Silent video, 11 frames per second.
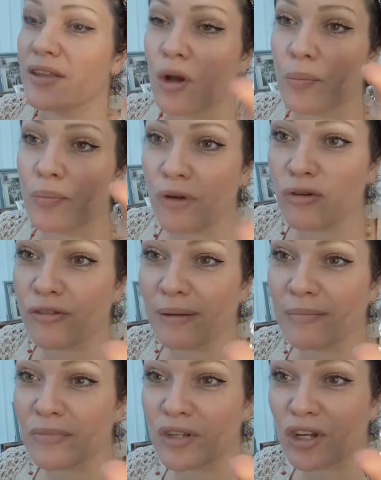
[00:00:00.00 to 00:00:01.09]
not
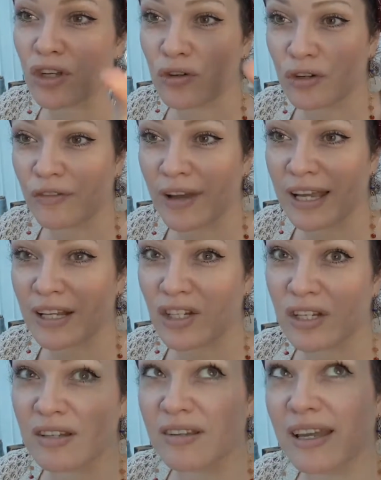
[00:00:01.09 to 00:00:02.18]
programmed at a younger age
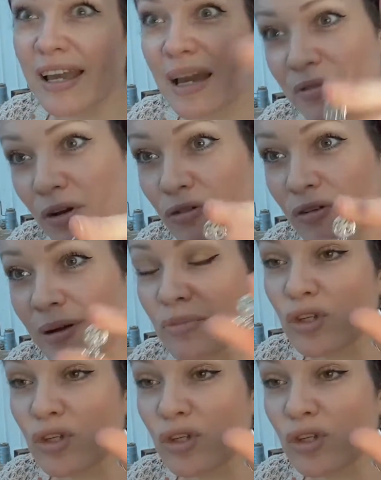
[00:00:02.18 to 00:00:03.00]
until they get programmed.